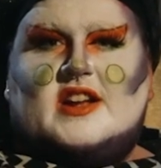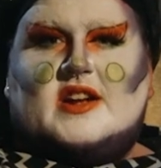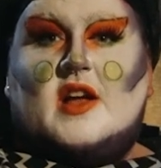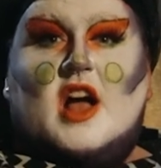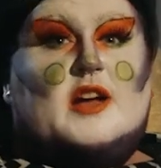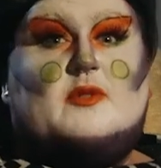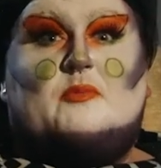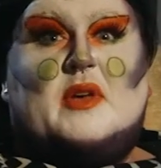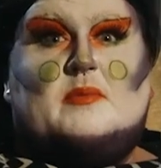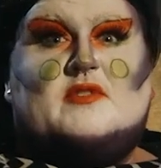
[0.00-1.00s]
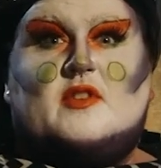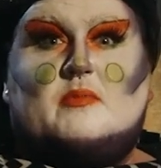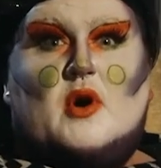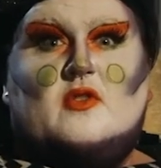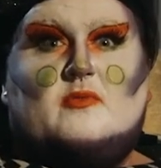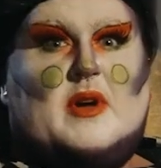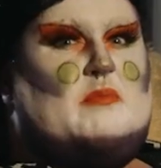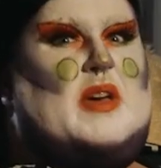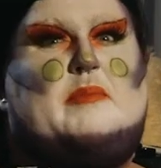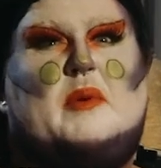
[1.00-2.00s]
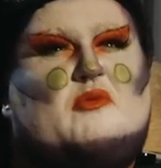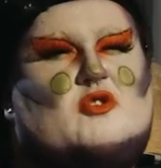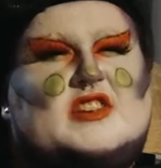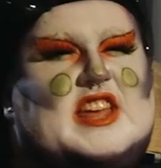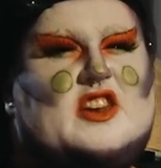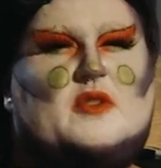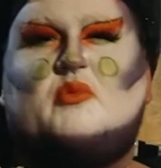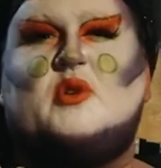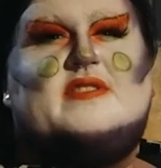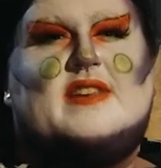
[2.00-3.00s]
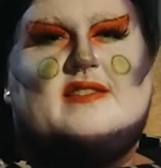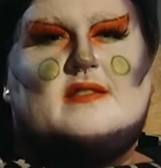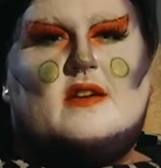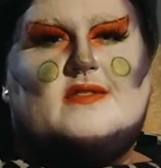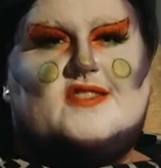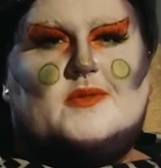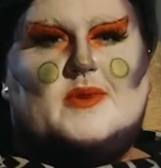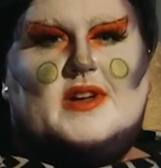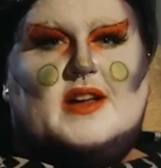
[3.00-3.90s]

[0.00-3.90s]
year, I was pipped to the post by Pippa Prunty in her princess costume.